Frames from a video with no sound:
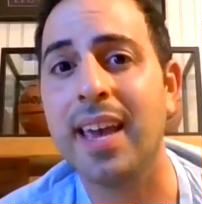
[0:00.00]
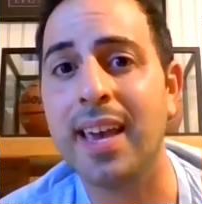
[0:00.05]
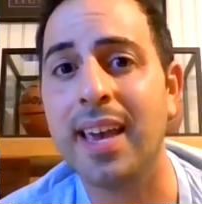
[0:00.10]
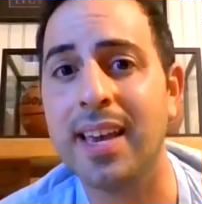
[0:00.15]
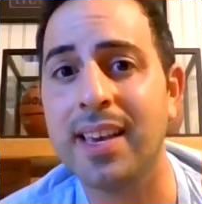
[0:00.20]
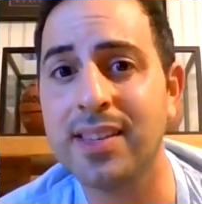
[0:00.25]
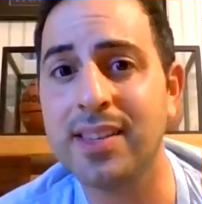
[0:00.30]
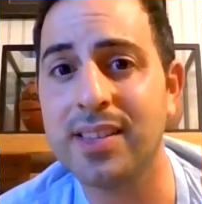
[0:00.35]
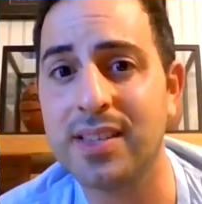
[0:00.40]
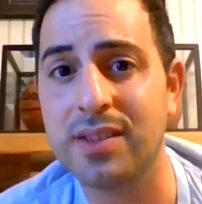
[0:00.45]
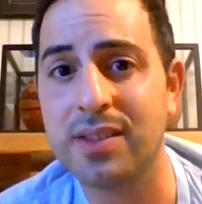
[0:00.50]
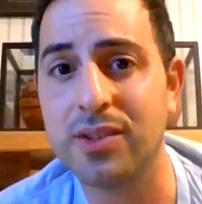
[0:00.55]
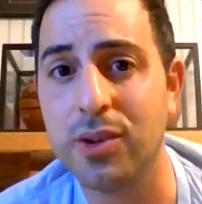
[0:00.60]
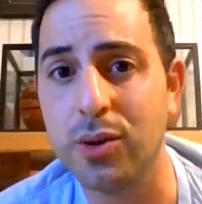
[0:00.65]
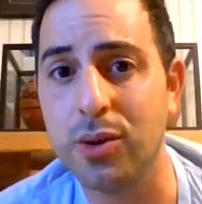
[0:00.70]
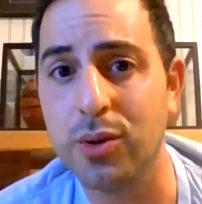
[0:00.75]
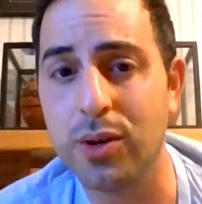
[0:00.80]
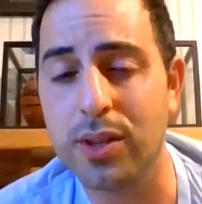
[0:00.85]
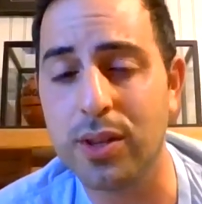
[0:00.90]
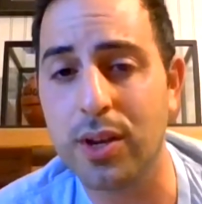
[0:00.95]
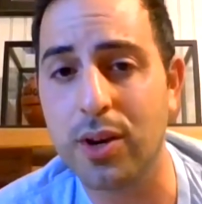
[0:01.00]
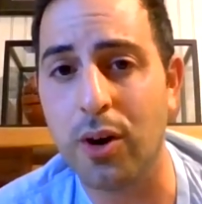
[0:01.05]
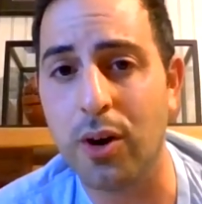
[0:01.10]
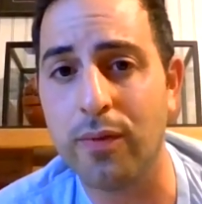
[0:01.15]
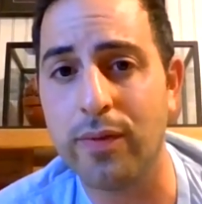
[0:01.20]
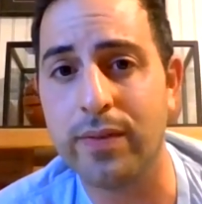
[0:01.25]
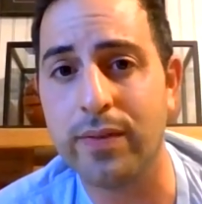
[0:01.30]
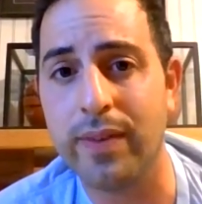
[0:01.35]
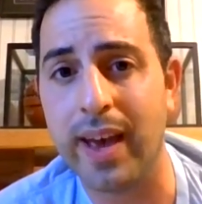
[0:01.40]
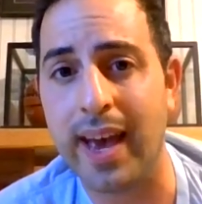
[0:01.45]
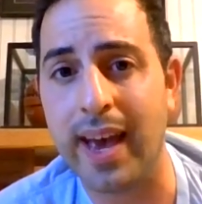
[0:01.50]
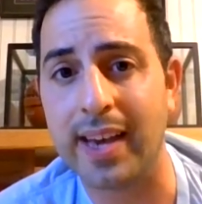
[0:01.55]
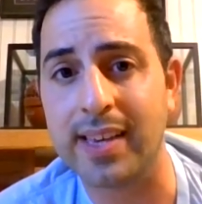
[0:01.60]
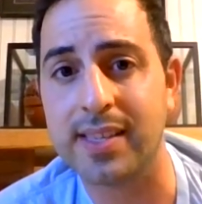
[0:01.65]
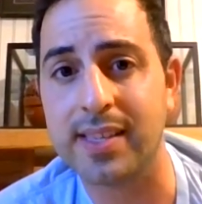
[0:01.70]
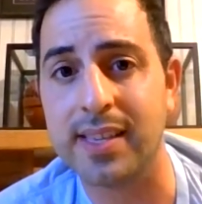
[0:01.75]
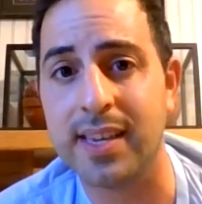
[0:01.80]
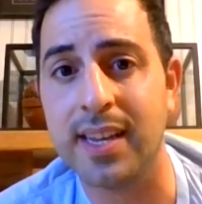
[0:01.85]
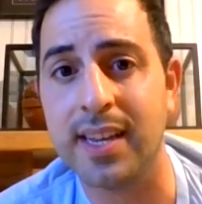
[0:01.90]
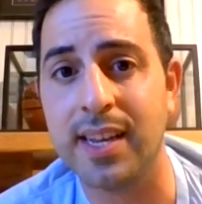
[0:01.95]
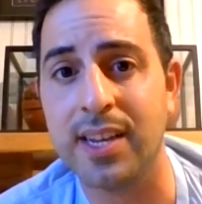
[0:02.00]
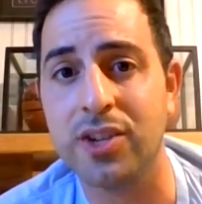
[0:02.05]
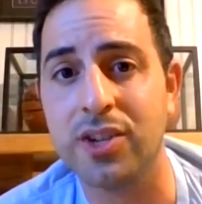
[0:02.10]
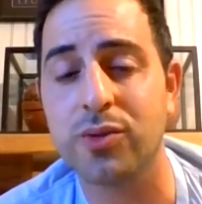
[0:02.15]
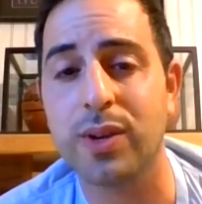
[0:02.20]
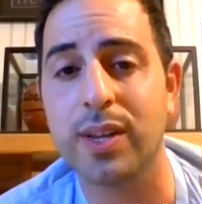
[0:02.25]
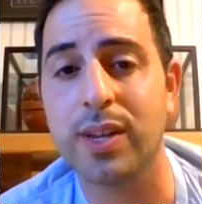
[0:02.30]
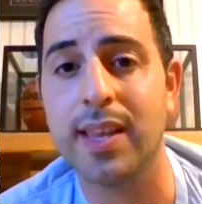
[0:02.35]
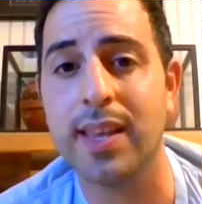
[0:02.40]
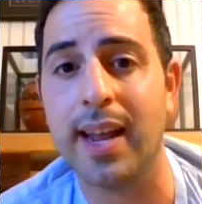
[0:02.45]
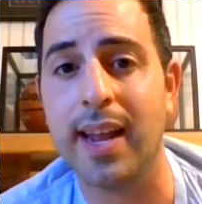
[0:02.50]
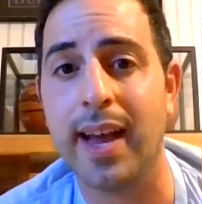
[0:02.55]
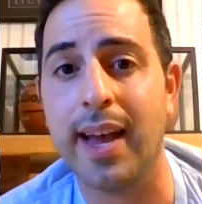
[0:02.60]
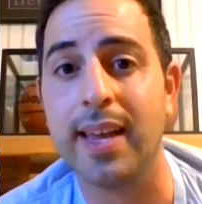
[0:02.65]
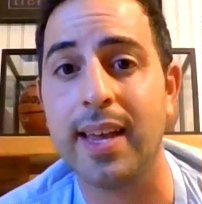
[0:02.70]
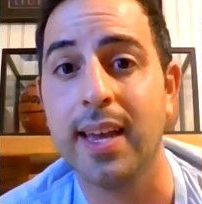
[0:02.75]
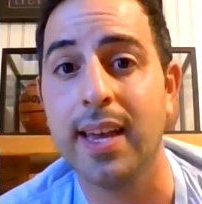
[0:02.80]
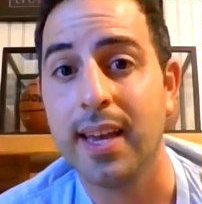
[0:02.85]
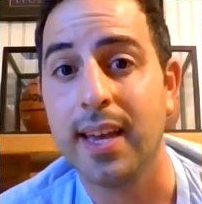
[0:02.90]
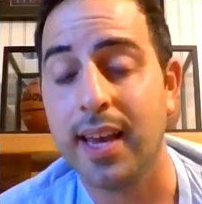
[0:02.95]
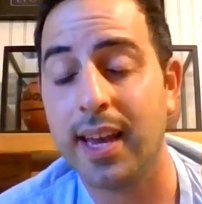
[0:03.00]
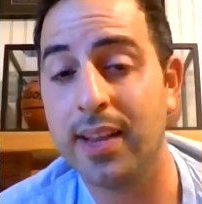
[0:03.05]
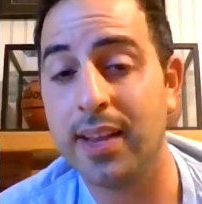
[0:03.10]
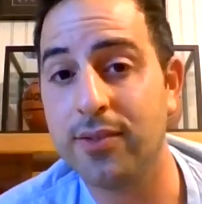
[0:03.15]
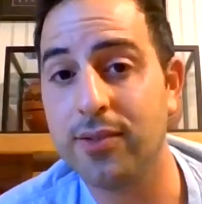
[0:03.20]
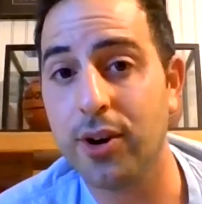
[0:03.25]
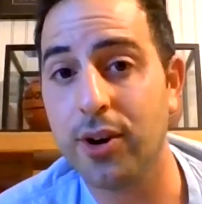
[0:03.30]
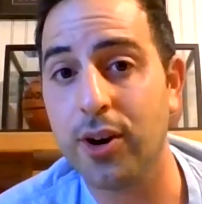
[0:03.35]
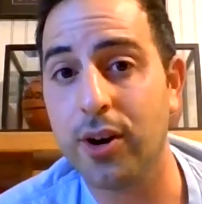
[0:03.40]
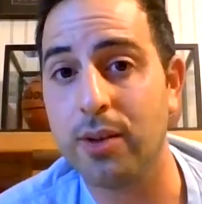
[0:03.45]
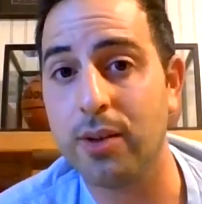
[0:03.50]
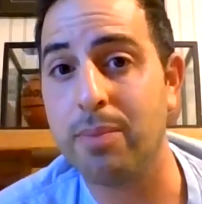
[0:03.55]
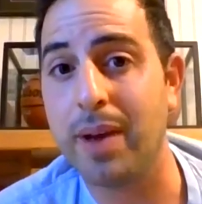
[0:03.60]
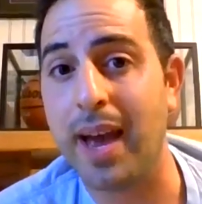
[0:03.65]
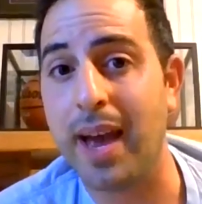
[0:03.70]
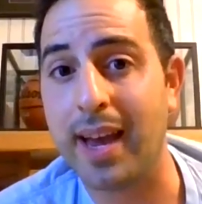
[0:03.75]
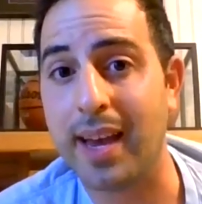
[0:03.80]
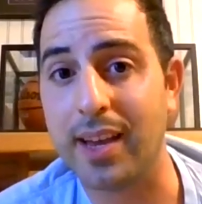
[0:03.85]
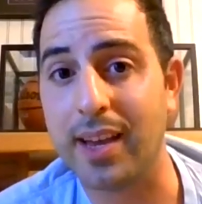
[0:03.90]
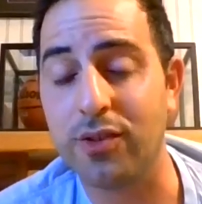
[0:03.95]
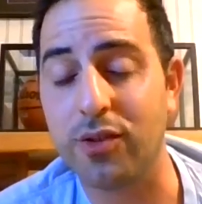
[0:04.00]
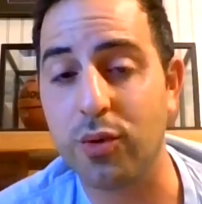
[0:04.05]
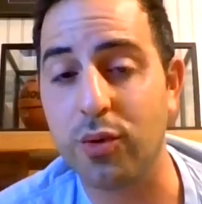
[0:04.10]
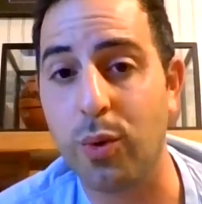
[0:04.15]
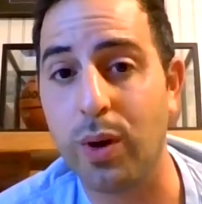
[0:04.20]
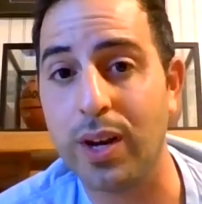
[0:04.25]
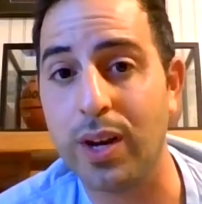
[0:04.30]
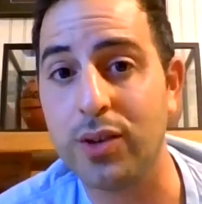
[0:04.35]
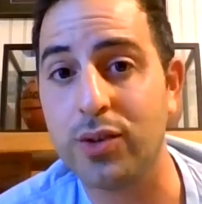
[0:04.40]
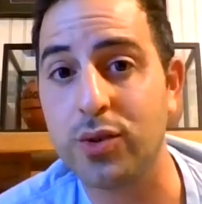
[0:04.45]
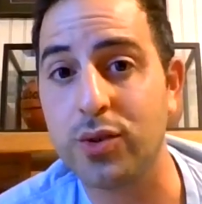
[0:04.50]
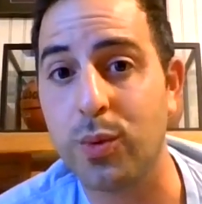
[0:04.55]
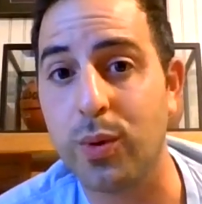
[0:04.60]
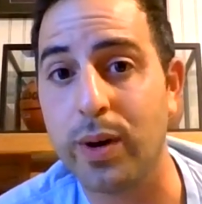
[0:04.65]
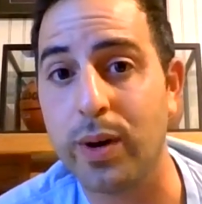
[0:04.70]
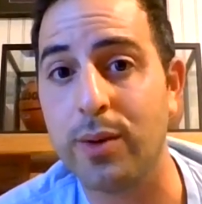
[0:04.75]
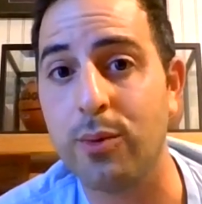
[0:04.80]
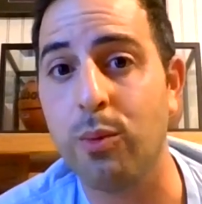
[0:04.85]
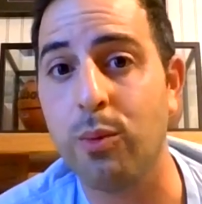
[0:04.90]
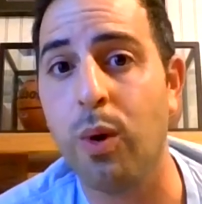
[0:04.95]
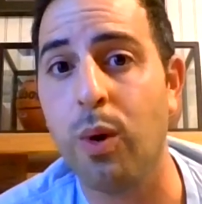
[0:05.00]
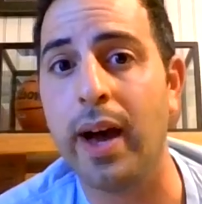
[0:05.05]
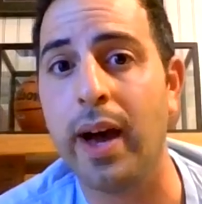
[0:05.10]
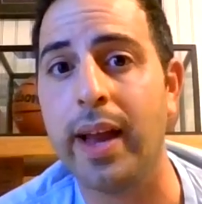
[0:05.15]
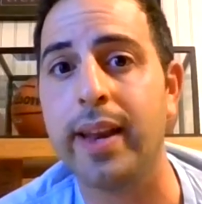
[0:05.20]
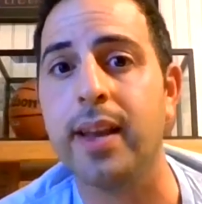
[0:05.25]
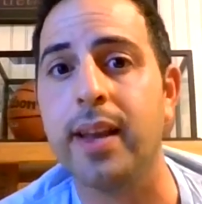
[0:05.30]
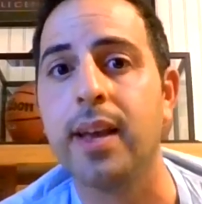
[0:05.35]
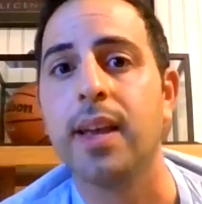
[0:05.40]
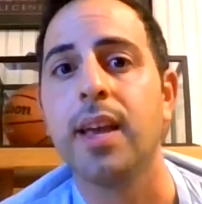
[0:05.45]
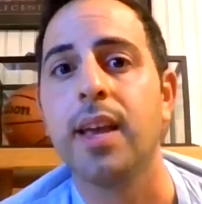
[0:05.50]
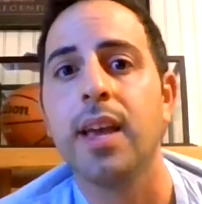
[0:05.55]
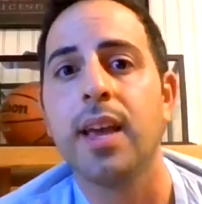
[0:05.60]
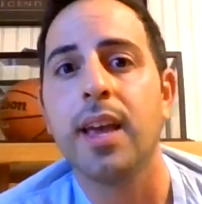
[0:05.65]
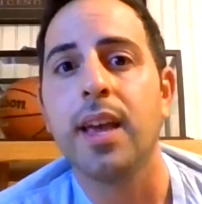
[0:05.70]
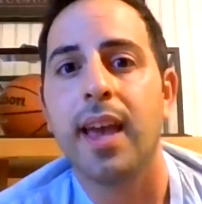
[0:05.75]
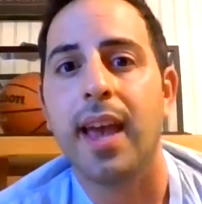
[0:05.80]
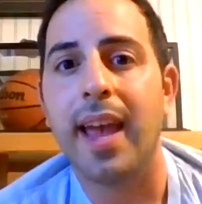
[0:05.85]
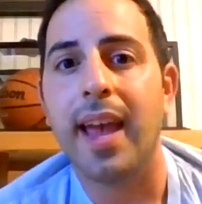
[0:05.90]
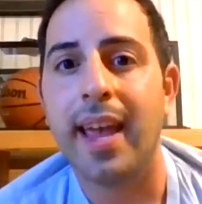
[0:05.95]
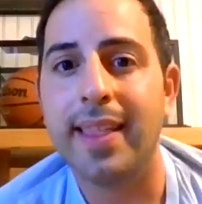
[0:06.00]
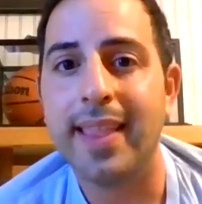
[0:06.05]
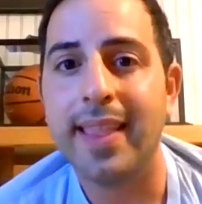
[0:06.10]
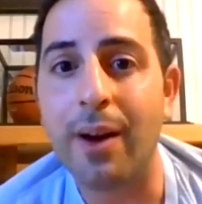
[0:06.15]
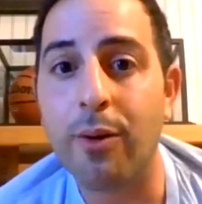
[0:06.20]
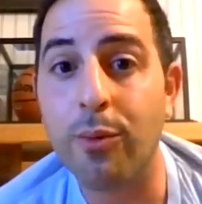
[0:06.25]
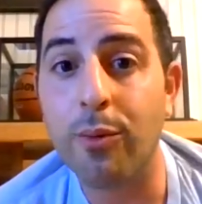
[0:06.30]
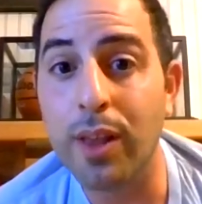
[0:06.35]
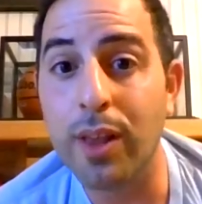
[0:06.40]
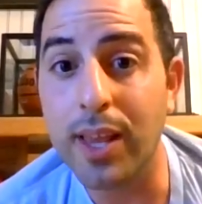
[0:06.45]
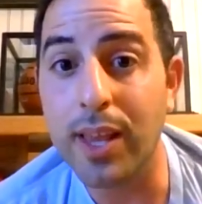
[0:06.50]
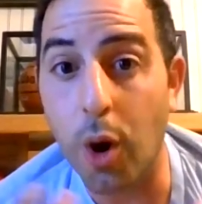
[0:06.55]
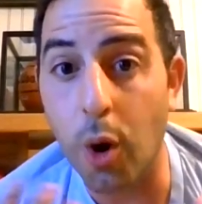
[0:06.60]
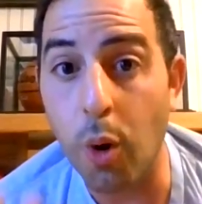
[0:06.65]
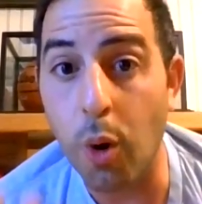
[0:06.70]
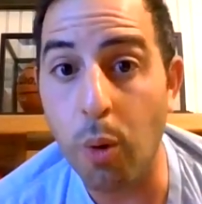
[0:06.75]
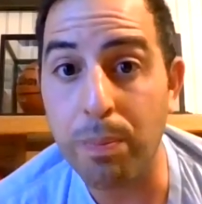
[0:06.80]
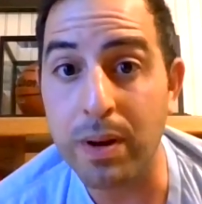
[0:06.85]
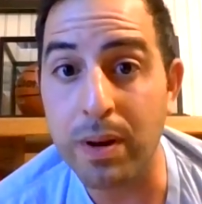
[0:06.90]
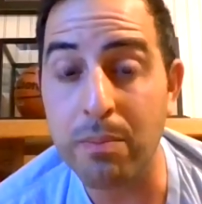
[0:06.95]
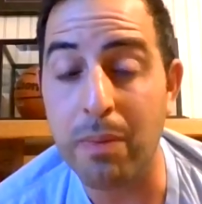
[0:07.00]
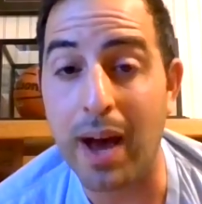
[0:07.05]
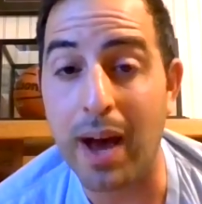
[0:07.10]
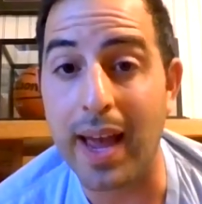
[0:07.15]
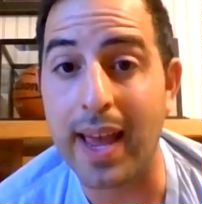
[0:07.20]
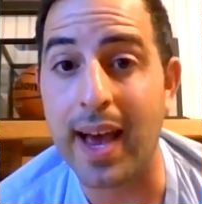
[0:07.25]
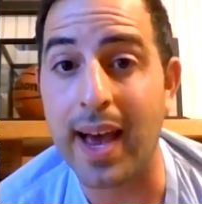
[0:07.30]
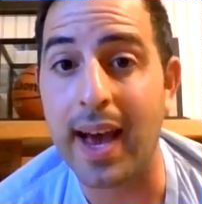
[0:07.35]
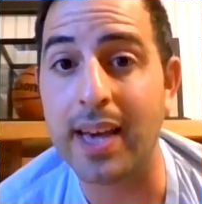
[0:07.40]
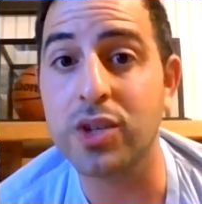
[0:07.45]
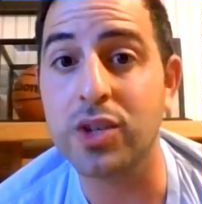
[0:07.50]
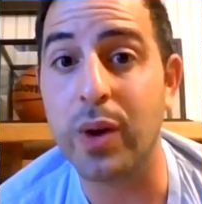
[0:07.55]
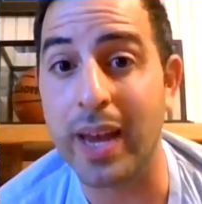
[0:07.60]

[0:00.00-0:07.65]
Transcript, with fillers: is due to the COVID vaccine injury that I endured back in 2021 and that really opened my eyes.